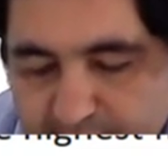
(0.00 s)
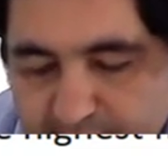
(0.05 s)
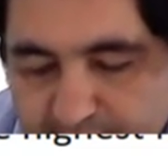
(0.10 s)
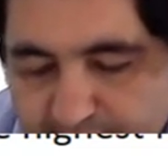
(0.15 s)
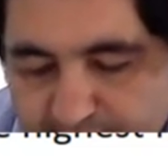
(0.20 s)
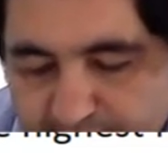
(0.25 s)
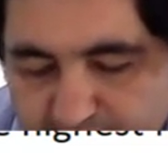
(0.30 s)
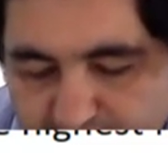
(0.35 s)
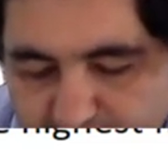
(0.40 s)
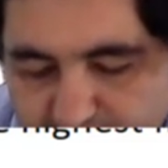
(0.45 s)

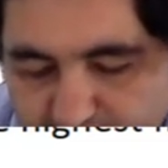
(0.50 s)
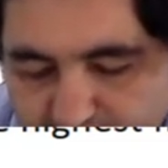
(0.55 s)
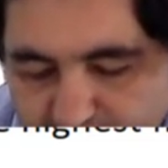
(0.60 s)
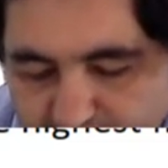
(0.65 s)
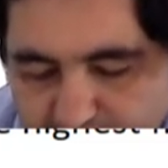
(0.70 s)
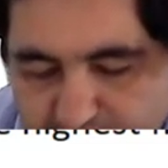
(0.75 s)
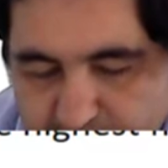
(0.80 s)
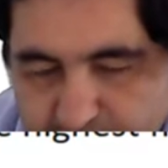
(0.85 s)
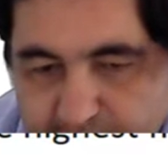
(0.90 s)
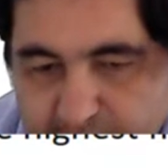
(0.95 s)
V error.
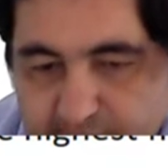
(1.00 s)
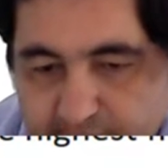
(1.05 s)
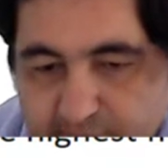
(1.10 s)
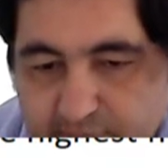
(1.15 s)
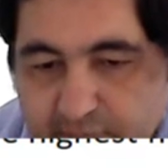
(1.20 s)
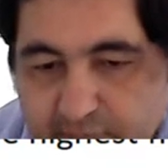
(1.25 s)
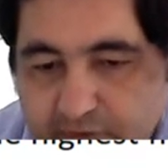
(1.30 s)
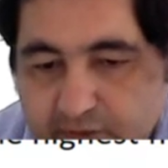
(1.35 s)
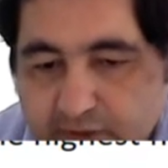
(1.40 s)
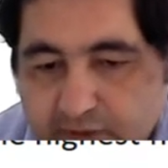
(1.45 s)

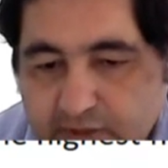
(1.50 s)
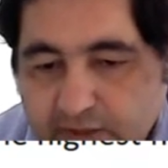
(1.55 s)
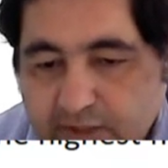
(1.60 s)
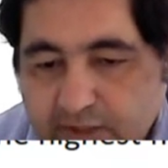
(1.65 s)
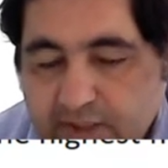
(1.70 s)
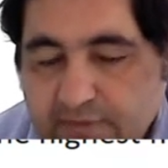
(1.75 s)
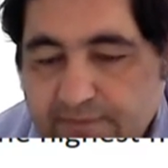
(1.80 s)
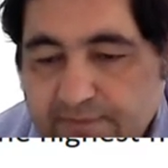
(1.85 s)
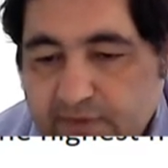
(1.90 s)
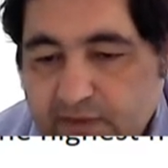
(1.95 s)

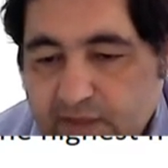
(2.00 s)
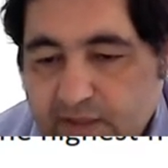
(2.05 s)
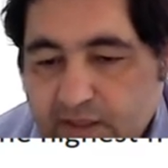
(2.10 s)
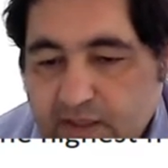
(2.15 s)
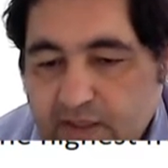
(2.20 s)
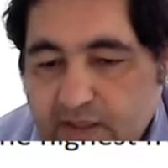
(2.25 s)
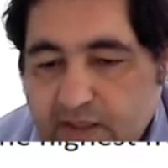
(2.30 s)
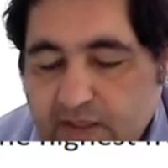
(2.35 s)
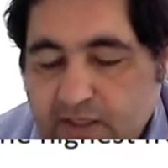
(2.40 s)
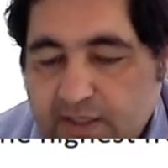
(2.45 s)
Okay,
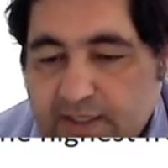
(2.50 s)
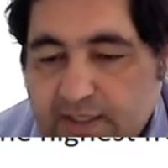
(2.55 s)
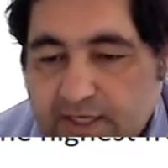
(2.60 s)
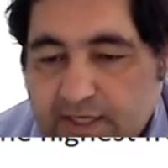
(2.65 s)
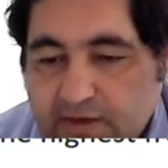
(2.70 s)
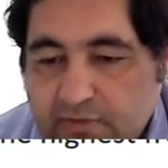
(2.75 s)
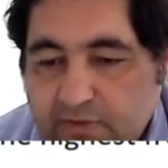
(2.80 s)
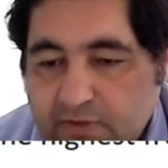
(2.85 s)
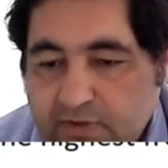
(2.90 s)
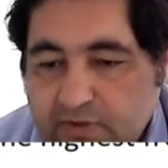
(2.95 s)
now
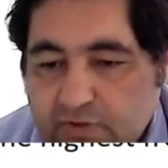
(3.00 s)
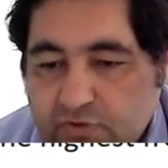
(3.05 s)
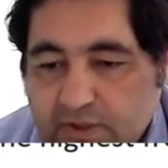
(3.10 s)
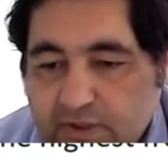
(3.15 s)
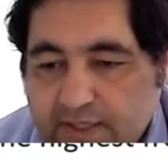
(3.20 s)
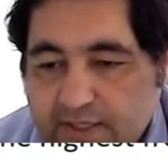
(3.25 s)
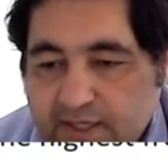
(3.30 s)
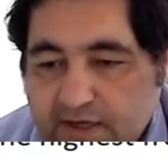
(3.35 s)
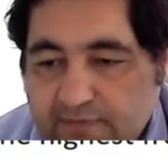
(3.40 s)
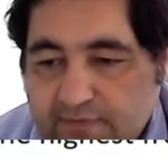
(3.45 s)
do I
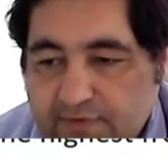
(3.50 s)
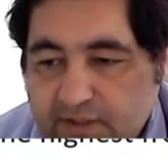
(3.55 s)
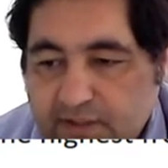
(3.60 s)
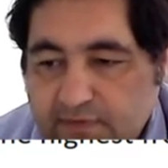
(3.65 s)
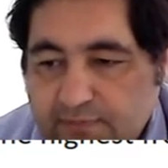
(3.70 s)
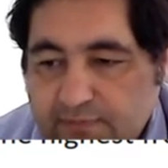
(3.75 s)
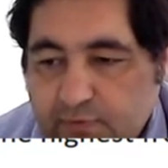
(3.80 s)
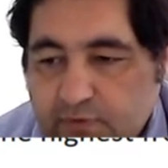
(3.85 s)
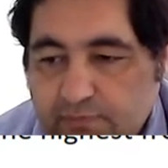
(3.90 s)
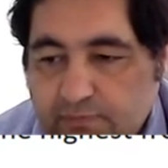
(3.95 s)
have the
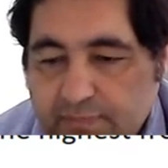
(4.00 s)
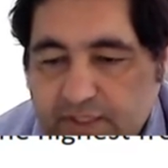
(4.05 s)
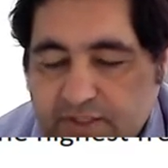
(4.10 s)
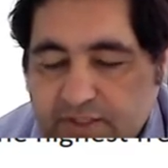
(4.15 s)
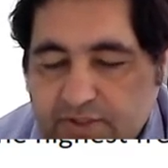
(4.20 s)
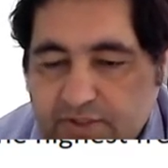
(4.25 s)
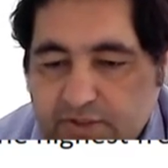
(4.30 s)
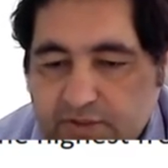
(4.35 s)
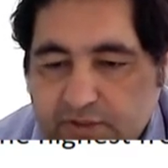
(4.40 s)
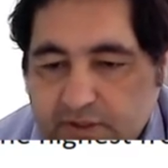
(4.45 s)

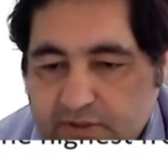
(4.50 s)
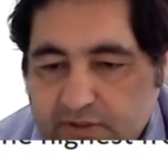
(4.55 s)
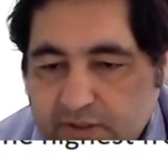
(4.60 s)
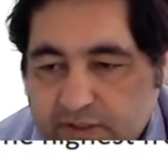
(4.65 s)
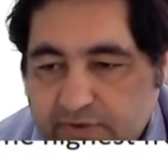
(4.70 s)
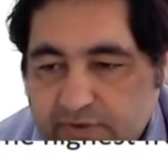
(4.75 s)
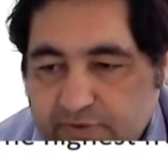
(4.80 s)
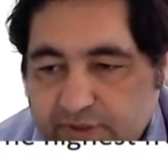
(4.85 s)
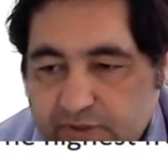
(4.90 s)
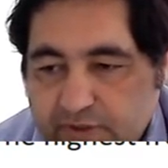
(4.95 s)
information that
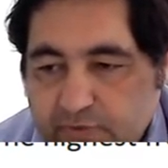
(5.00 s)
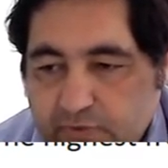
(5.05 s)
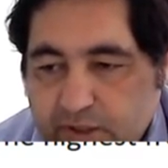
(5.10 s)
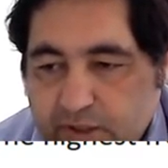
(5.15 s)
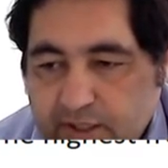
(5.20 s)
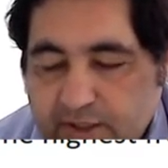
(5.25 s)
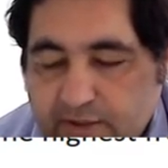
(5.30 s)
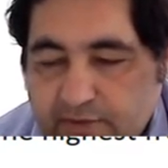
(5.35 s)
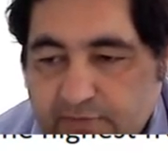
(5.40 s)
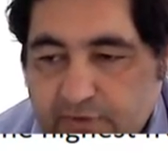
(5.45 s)
I
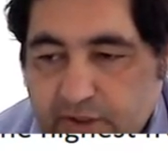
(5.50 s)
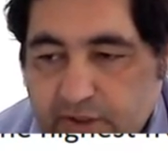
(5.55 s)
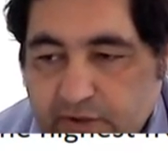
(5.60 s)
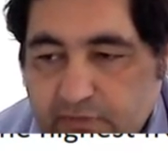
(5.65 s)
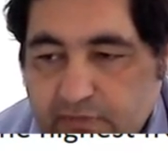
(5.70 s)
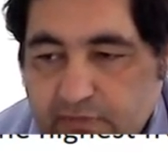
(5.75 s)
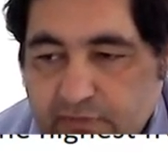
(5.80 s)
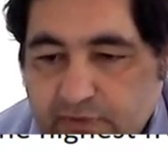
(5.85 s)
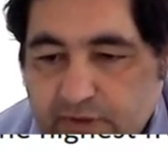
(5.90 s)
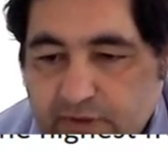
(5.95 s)
require? No,
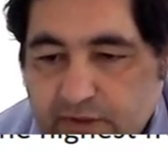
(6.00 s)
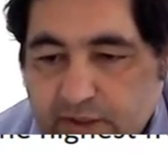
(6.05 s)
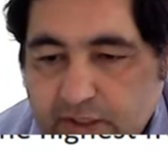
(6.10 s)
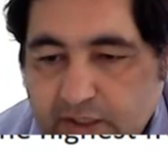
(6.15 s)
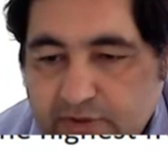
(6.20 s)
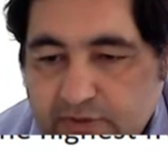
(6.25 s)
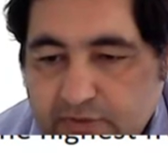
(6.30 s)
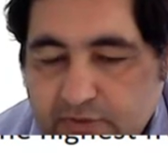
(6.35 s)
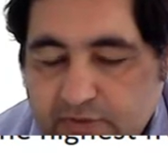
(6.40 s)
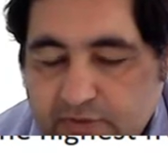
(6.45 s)
I
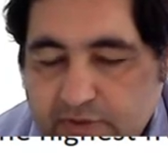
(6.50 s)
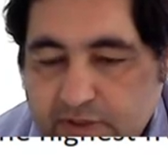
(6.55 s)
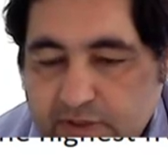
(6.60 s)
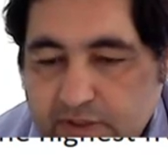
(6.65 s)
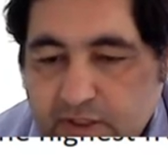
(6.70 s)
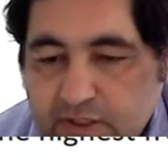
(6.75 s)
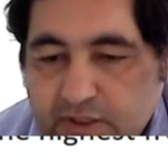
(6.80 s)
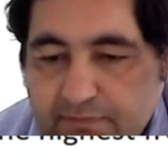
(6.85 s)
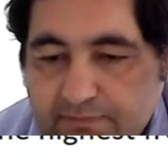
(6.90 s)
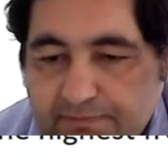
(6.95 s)
don't,
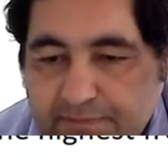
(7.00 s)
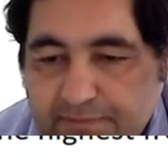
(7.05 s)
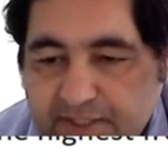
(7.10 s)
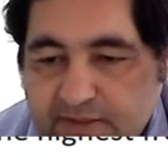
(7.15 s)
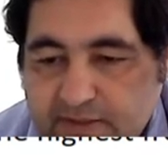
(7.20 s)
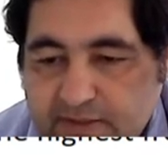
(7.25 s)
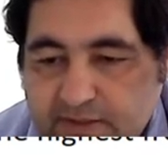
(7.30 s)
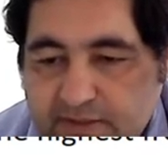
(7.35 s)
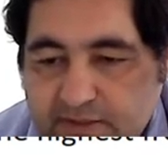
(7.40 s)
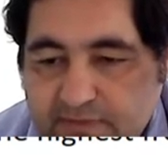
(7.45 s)

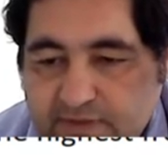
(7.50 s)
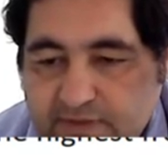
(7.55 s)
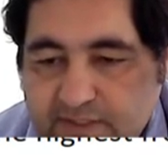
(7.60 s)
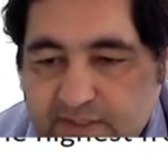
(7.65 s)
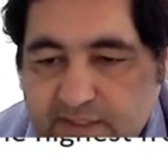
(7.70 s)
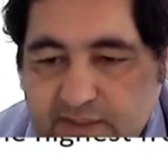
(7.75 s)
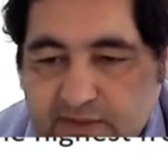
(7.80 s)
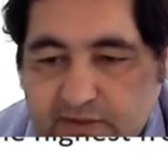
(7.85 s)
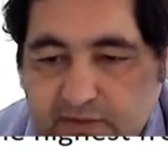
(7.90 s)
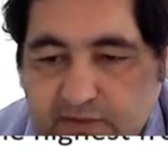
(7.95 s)
because the
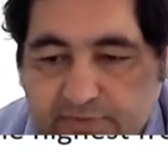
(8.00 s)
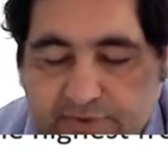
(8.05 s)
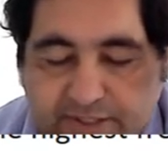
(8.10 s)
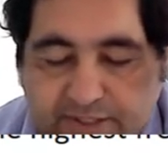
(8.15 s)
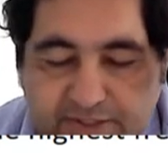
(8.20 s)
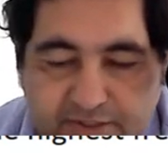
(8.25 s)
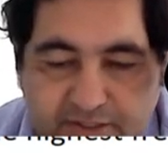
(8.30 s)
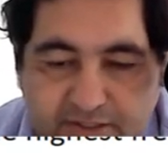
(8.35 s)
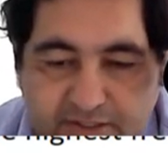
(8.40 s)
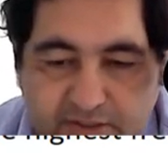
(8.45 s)
signal
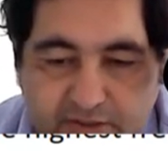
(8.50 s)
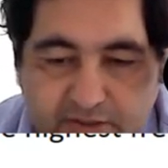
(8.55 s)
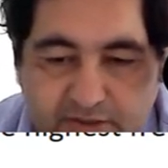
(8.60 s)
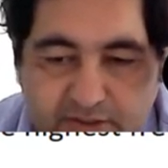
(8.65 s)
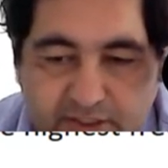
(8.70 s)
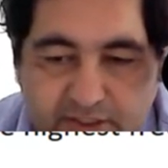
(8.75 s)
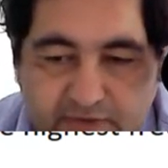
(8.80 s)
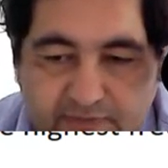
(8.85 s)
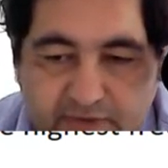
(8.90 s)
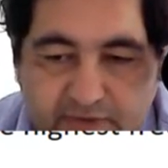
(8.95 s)
range is not
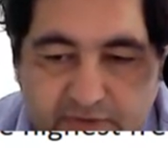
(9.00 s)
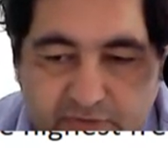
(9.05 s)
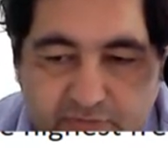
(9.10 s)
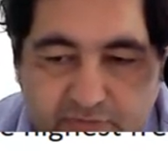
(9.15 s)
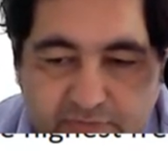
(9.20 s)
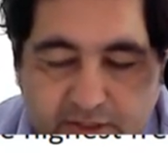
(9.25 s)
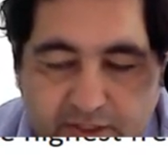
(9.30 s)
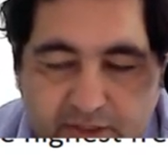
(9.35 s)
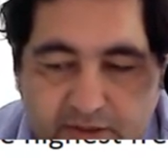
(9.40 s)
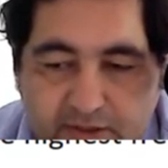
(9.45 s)
given to
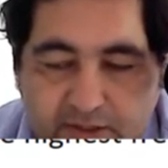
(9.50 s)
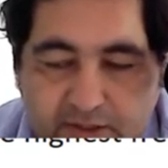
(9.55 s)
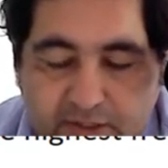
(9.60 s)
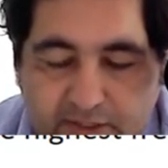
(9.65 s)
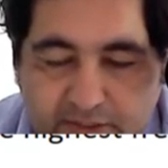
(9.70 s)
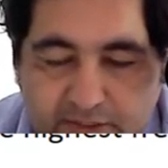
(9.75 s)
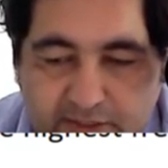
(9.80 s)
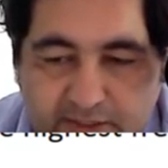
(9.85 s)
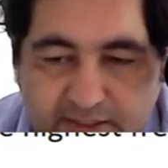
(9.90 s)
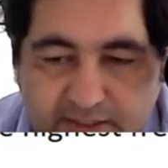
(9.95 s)
me.
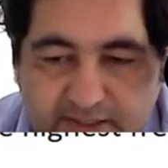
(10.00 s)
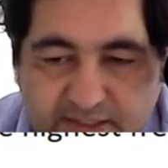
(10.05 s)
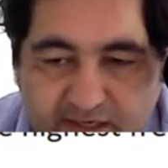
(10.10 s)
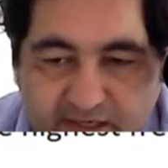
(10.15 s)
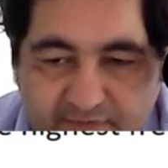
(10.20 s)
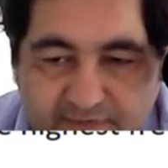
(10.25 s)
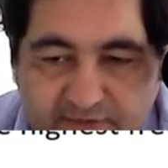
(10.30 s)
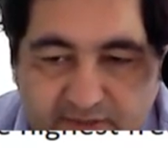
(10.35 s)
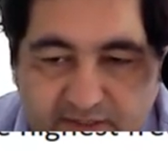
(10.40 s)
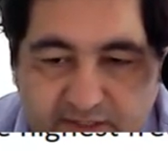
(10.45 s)
So let's
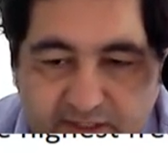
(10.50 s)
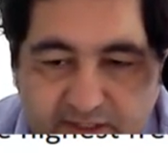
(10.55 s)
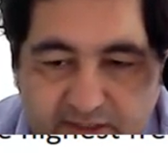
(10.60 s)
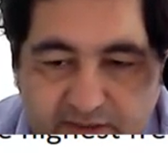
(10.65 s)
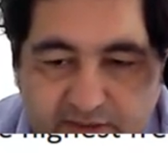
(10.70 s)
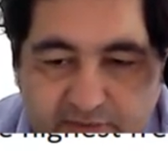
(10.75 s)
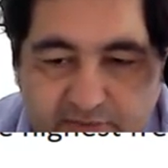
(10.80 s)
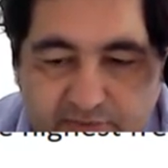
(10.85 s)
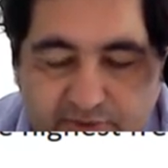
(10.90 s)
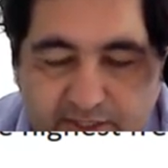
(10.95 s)
have the
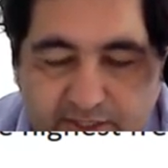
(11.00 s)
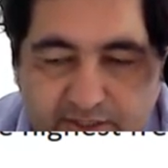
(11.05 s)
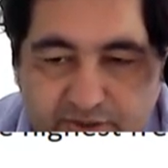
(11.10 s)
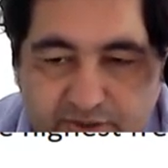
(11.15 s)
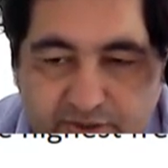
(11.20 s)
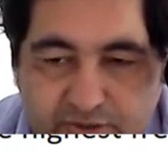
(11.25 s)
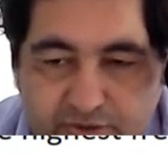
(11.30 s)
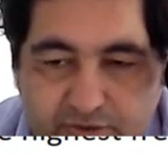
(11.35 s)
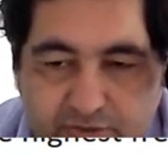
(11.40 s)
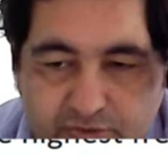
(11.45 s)
signal
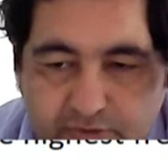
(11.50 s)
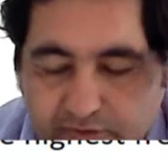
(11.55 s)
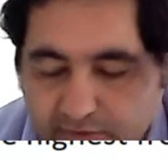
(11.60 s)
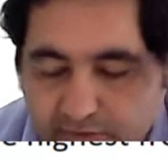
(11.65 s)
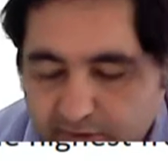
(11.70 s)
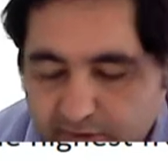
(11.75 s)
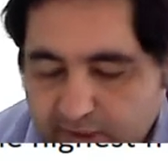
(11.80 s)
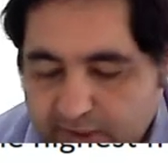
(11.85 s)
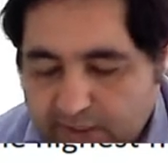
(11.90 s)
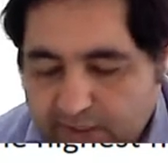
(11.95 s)
range too.
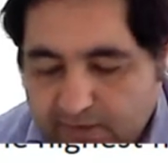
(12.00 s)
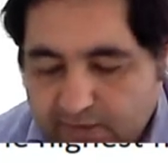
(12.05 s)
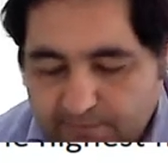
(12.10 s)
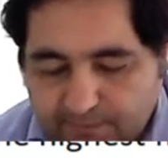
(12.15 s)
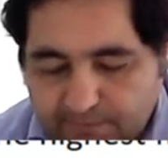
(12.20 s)
Okay,